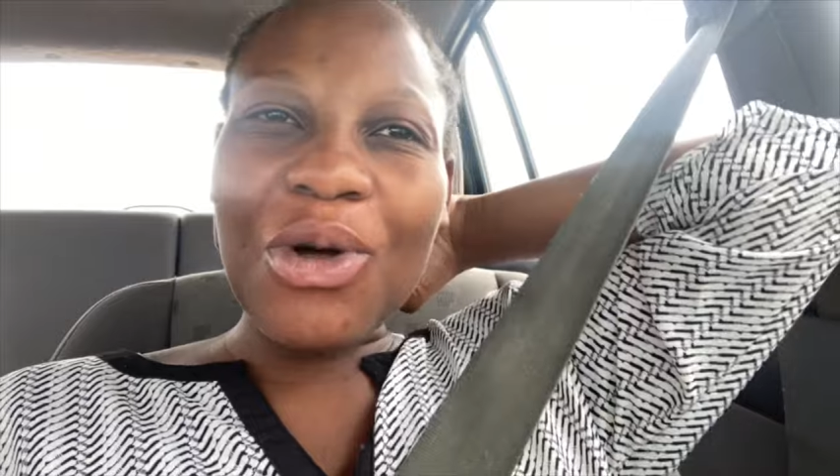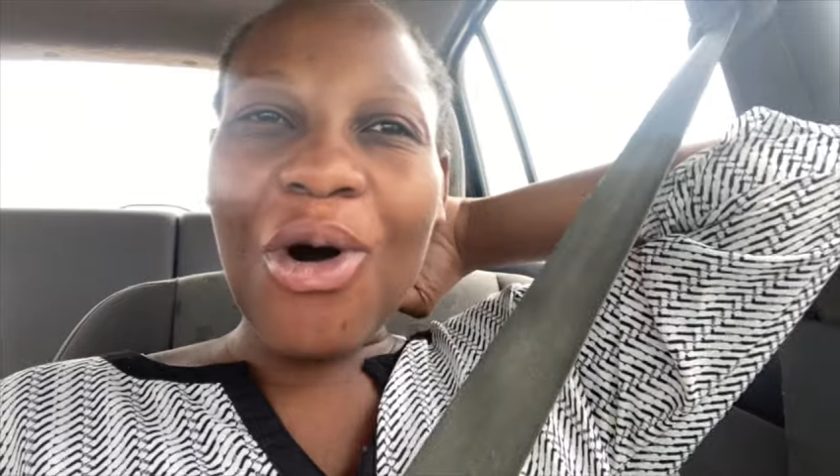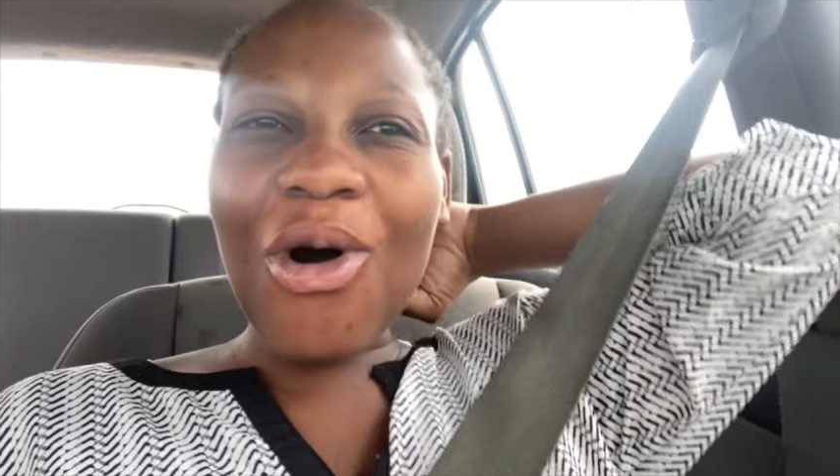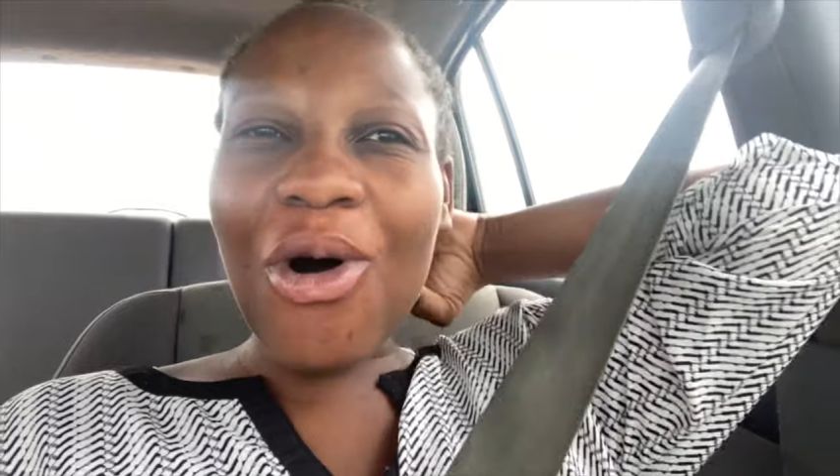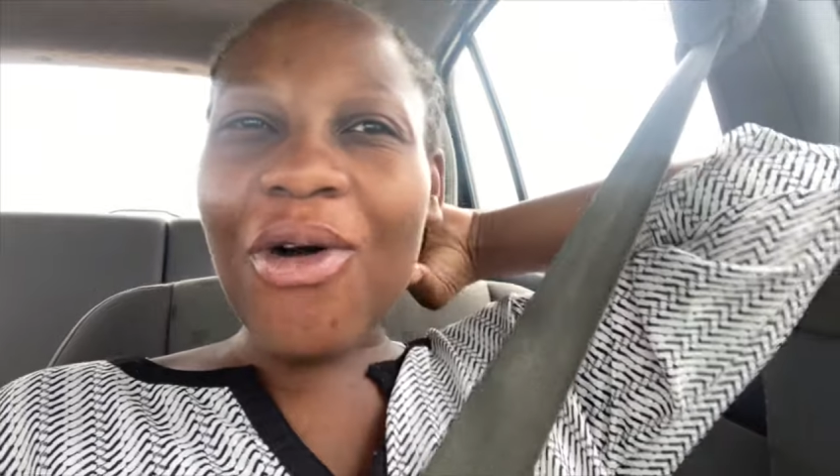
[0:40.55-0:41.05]

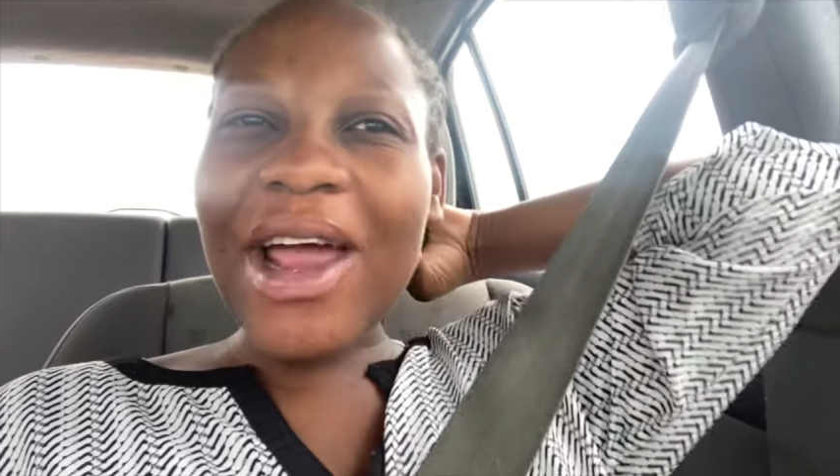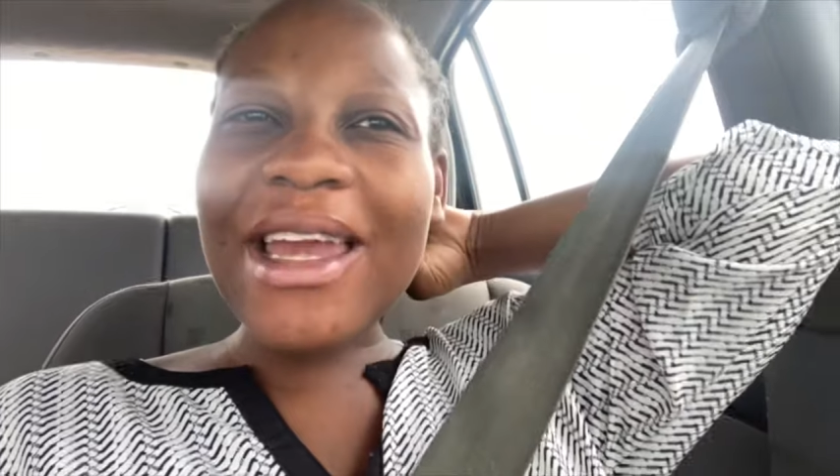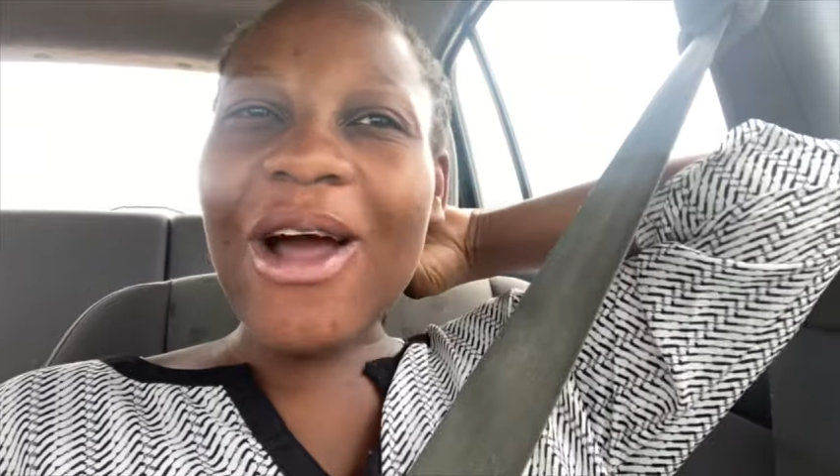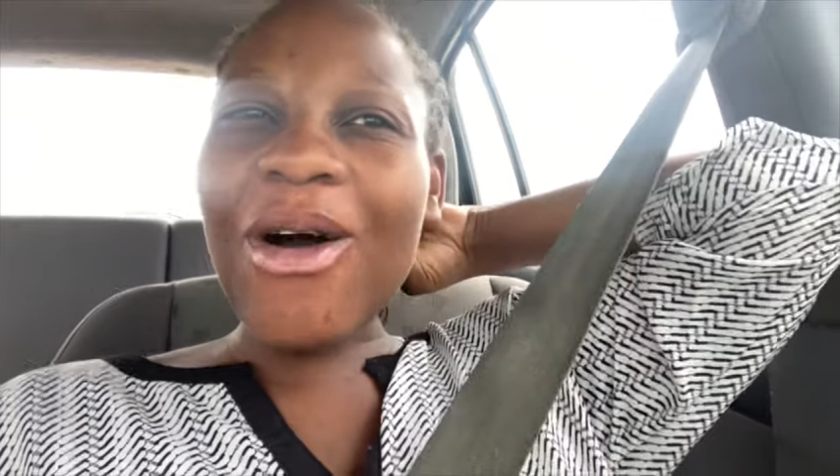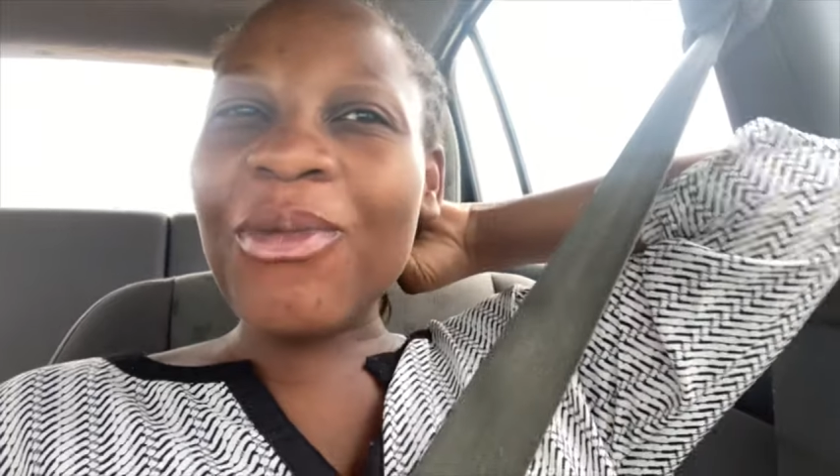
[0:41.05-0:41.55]
So
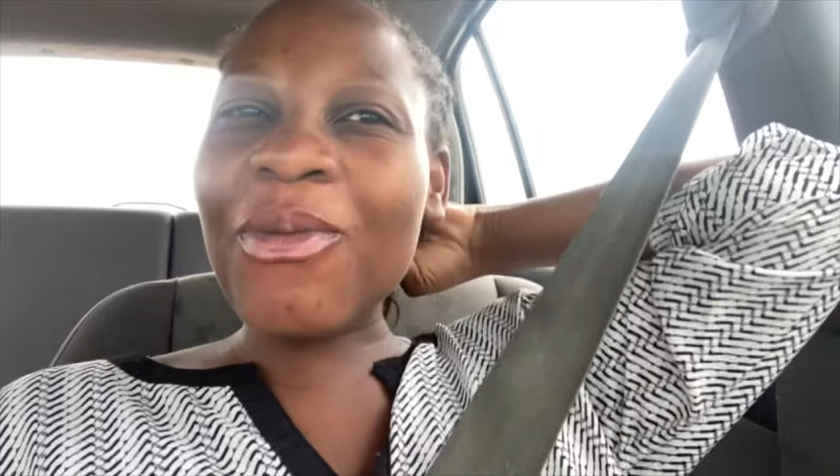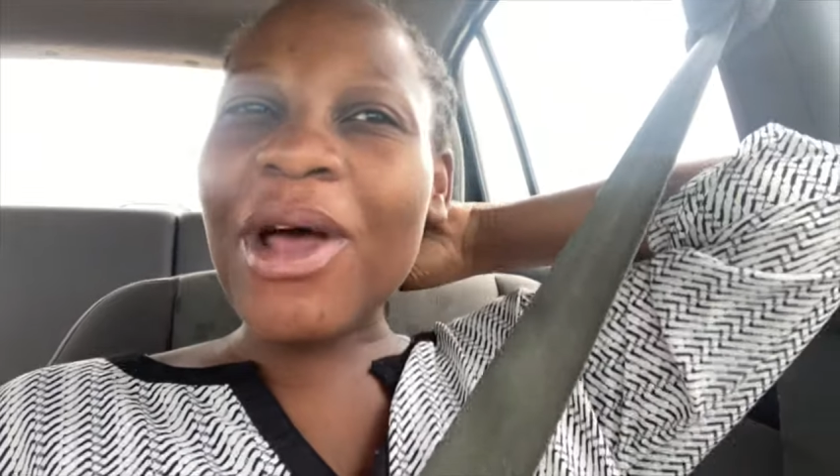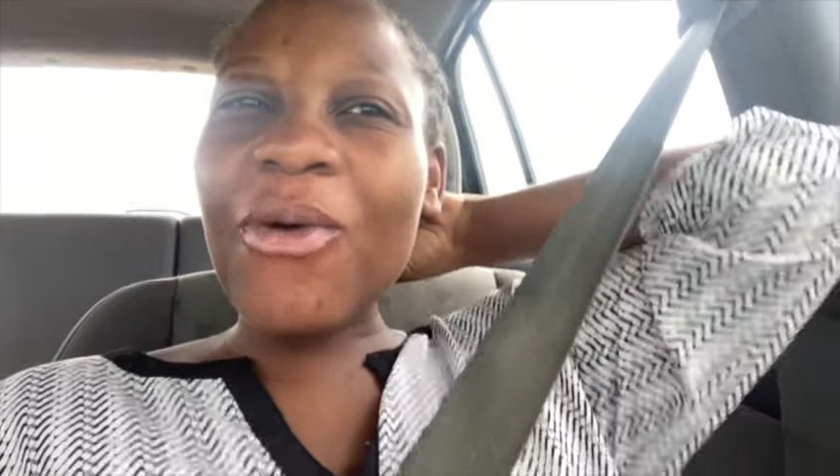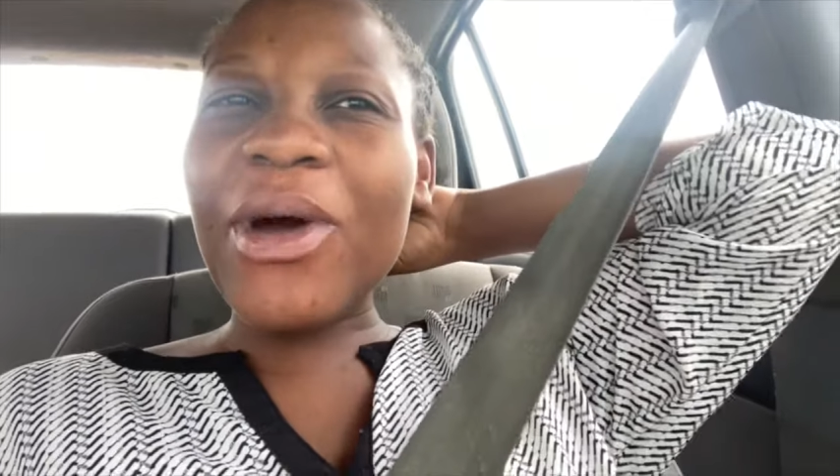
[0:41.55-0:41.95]
right now I'm on my